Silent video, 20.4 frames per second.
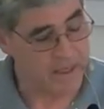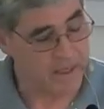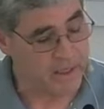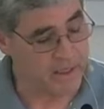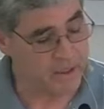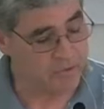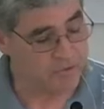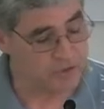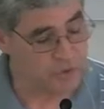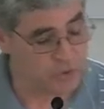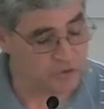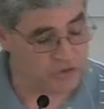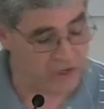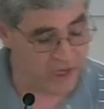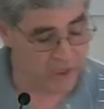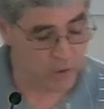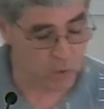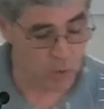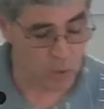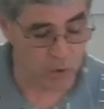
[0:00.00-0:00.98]
And if you
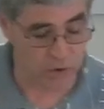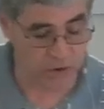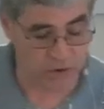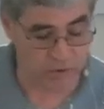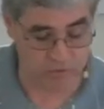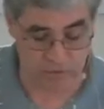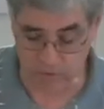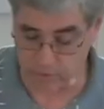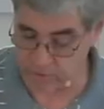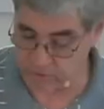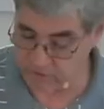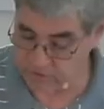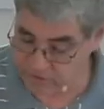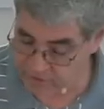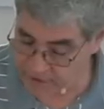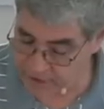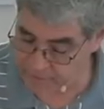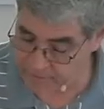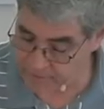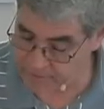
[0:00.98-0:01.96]
take a look at verse
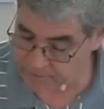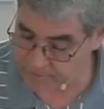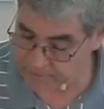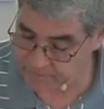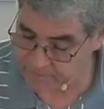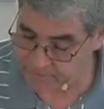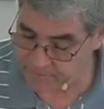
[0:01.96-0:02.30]
7,